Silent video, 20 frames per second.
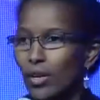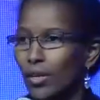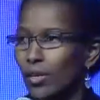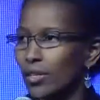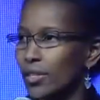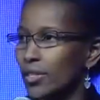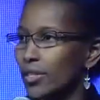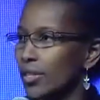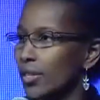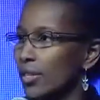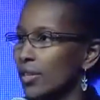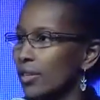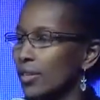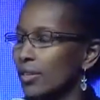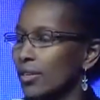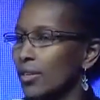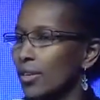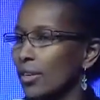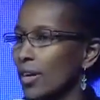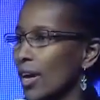See,
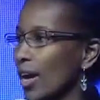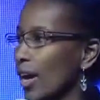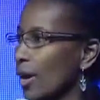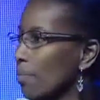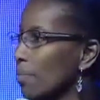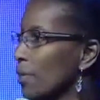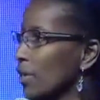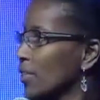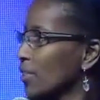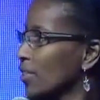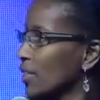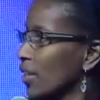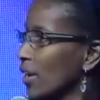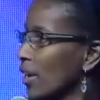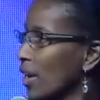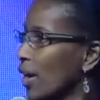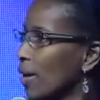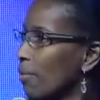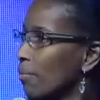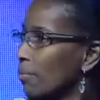happiness can
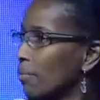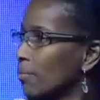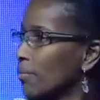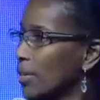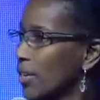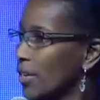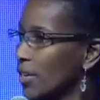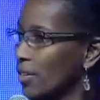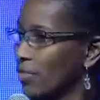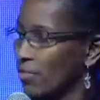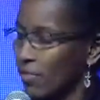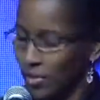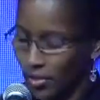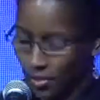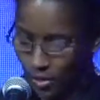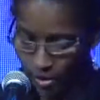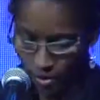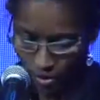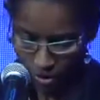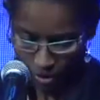come in different